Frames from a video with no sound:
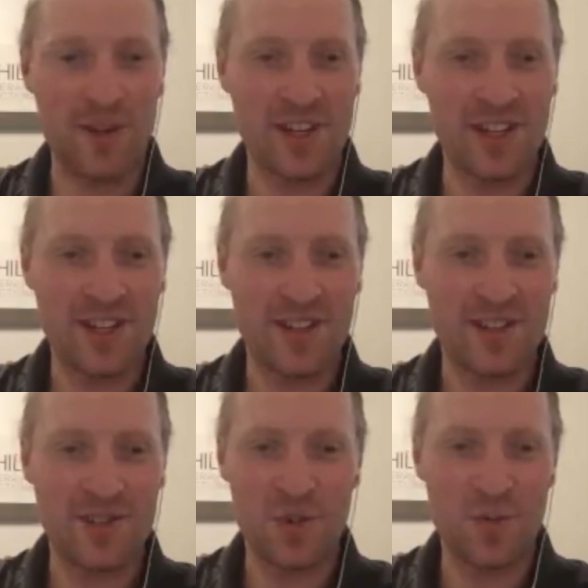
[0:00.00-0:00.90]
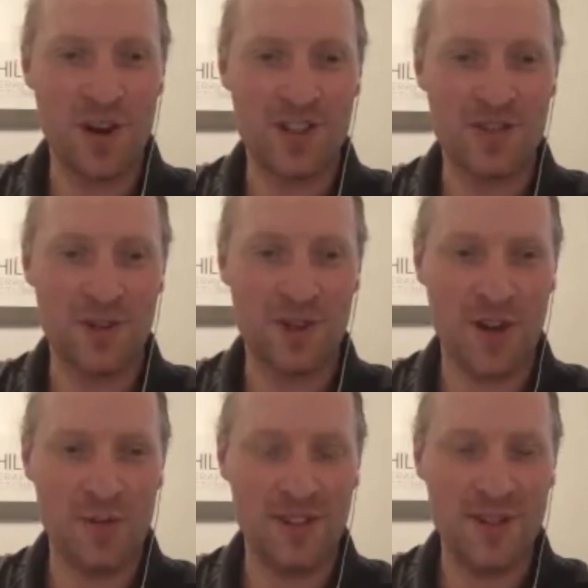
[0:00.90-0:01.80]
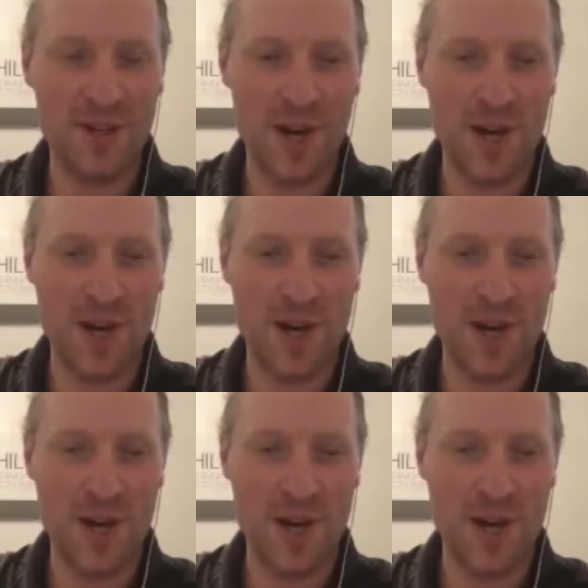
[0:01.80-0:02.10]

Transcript: everybody, so much for coming.